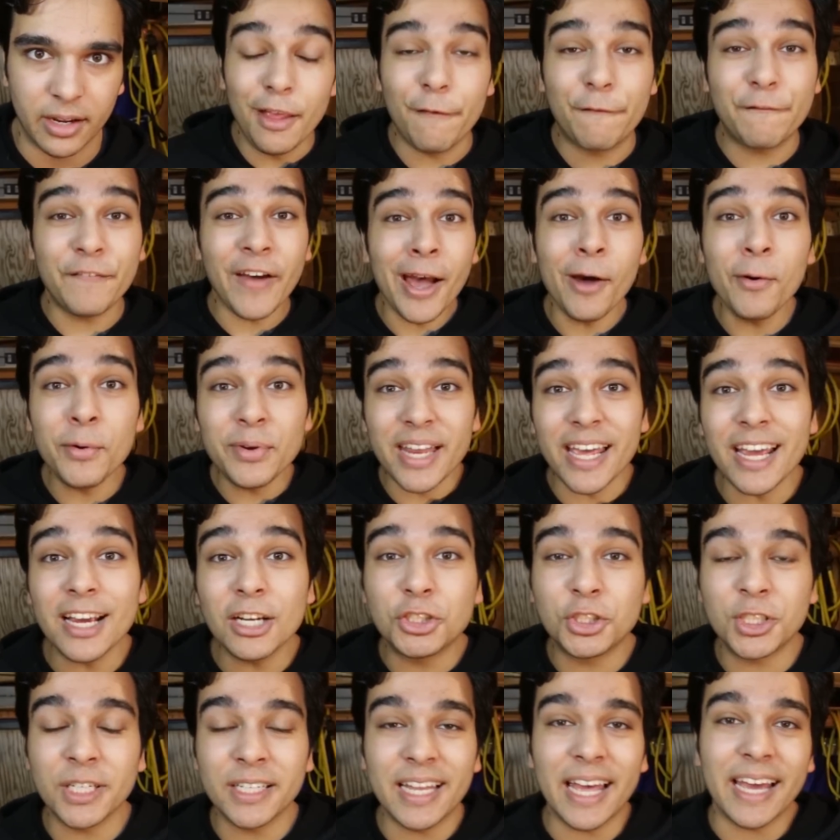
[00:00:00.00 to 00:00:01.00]
The
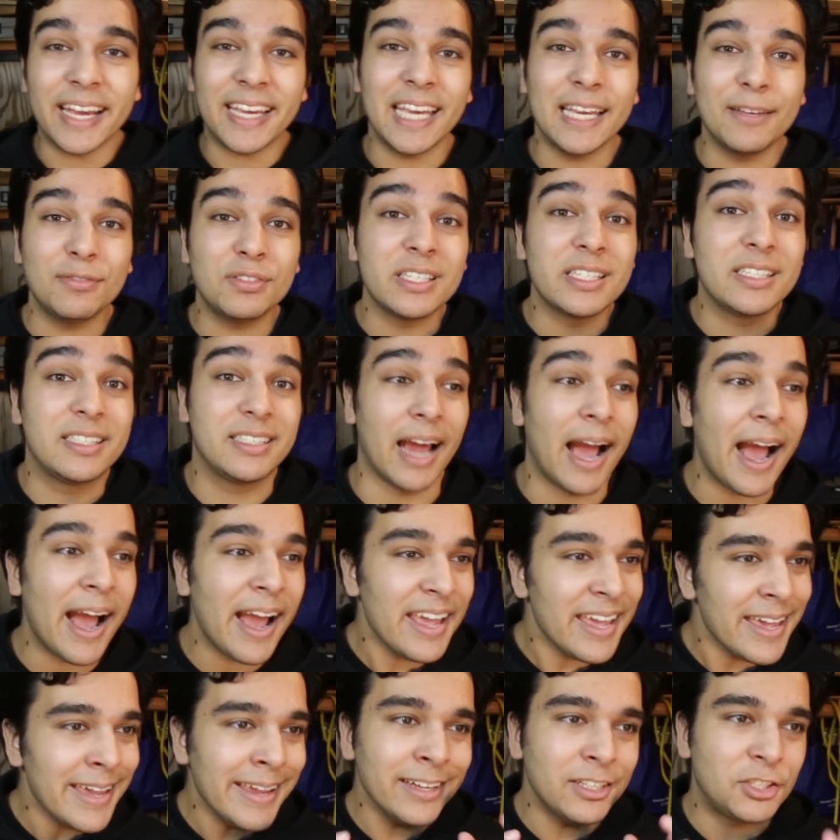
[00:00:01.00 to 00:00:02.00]
foundation that gives
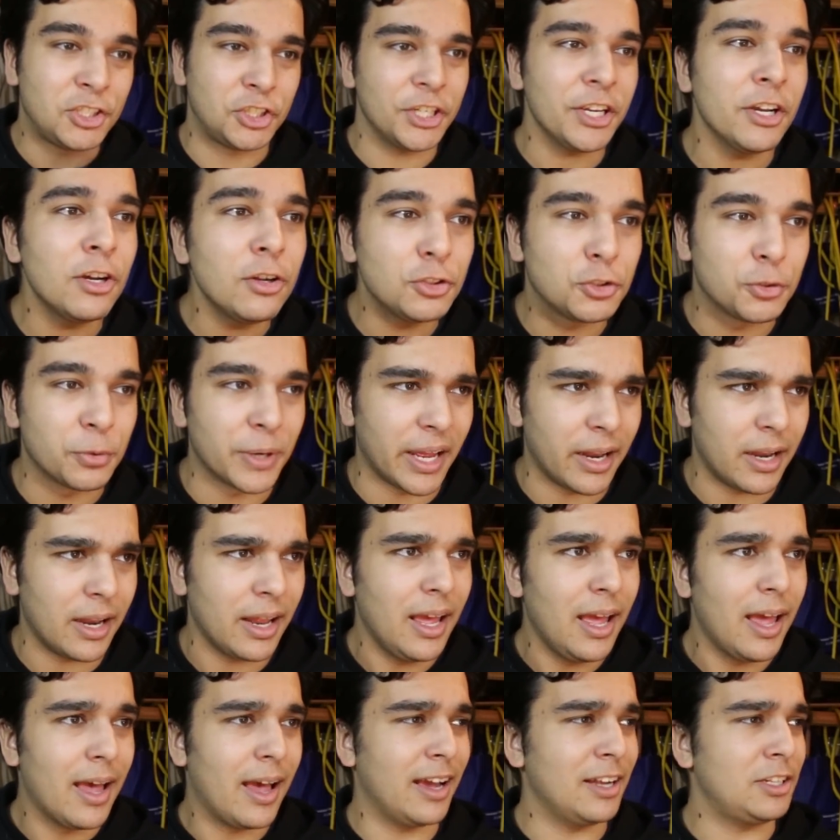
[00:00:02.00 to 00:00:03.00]
dying
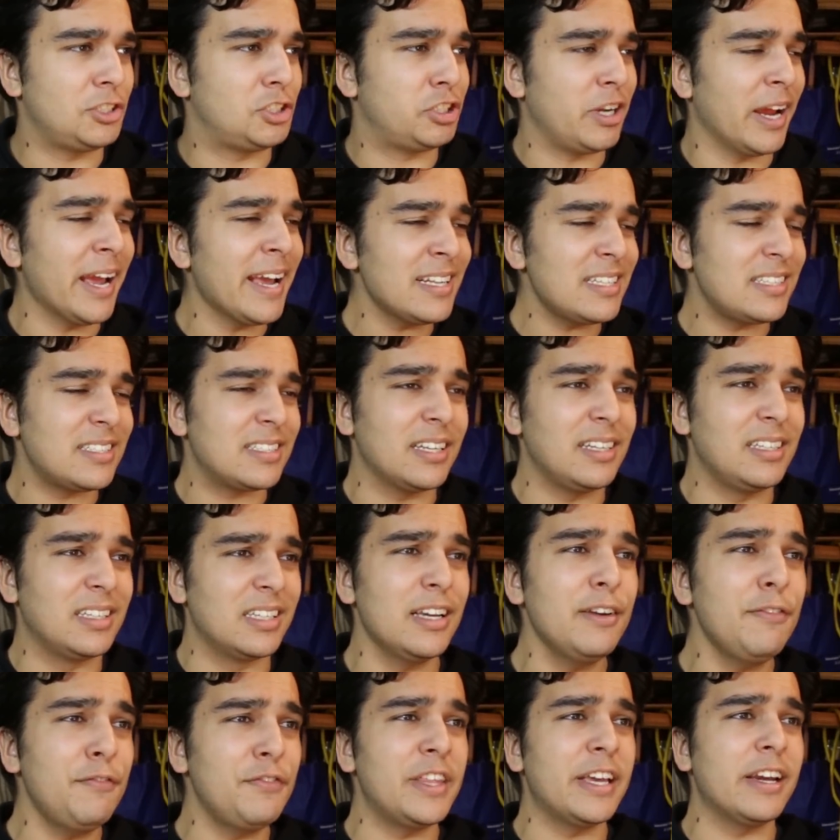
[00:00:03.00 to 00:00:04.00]
children a chance to
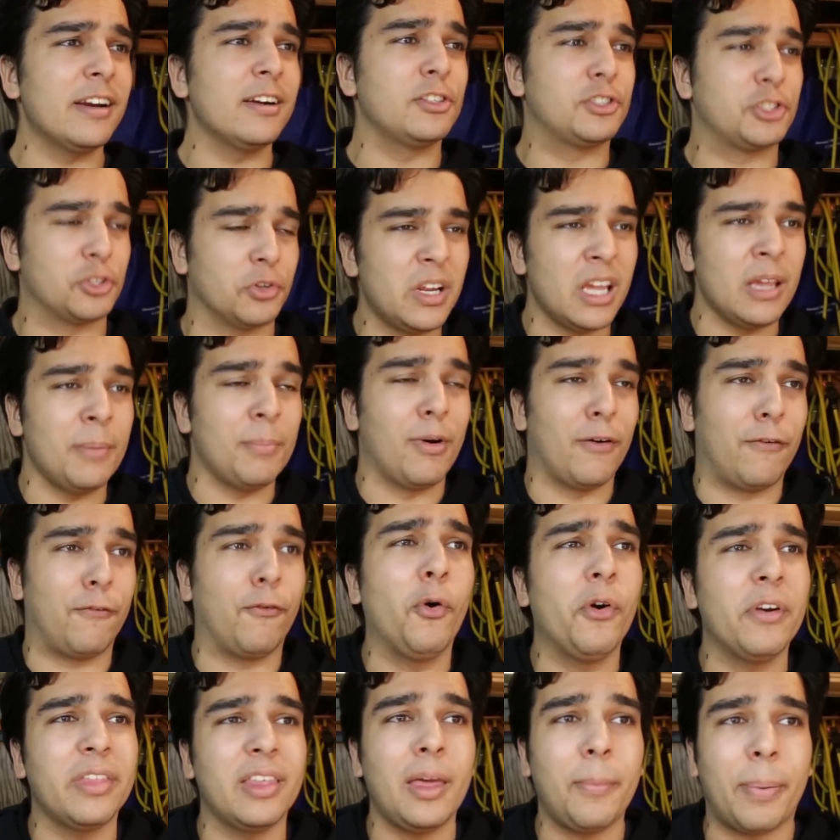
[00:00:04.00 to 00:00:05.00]
live their dream
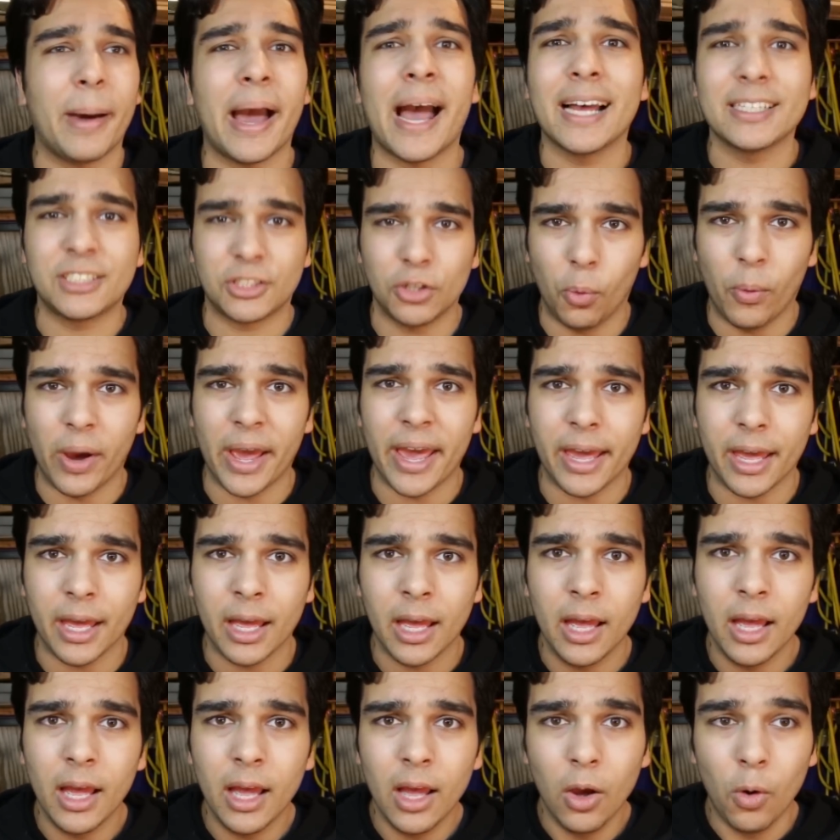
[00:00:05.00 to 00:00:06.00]
before they pass away
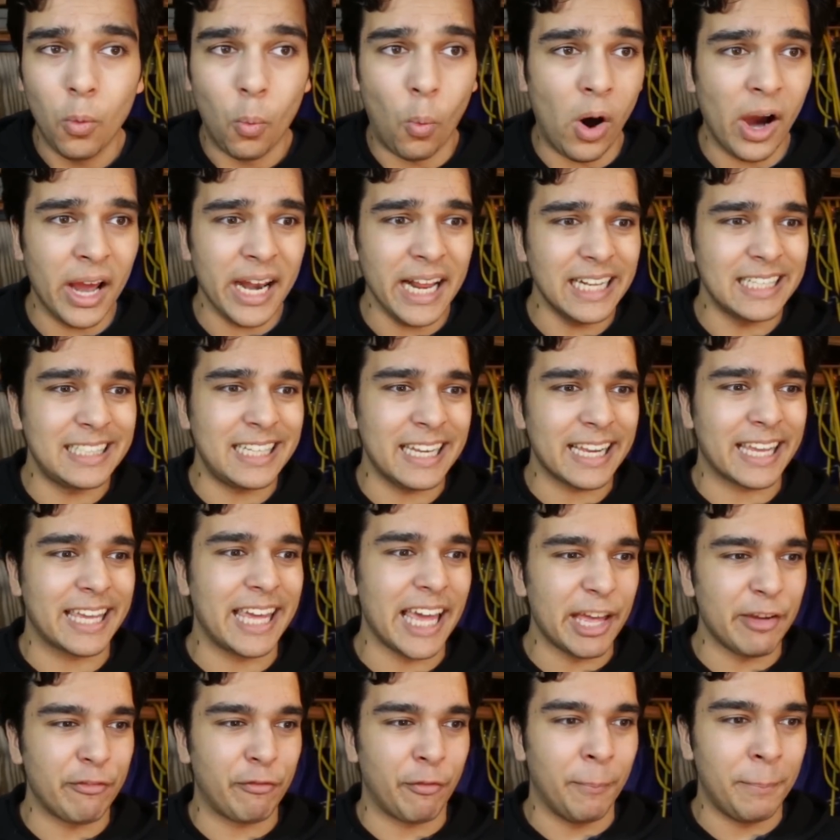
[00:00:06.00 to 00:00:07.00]
wanted to
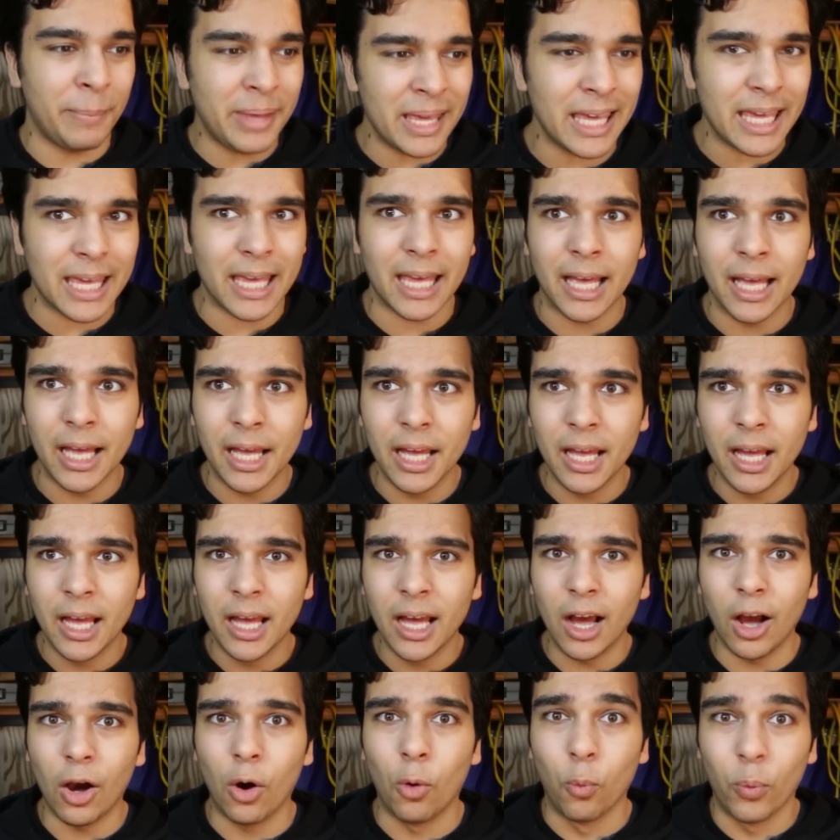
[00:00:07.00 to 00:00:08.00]
give me
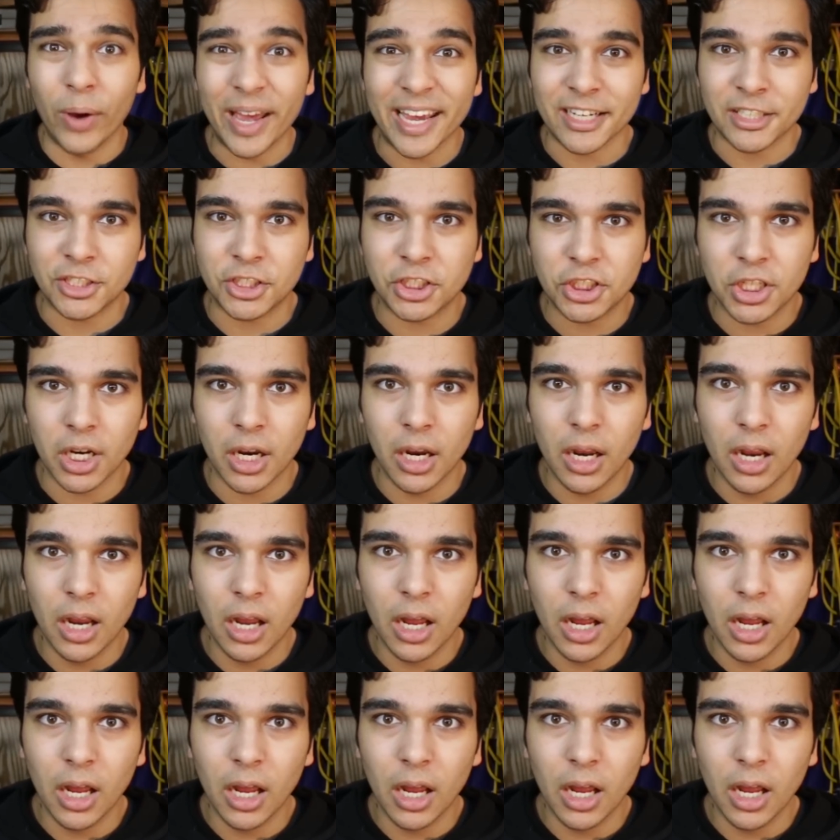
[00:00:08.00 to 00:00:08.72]
a wish.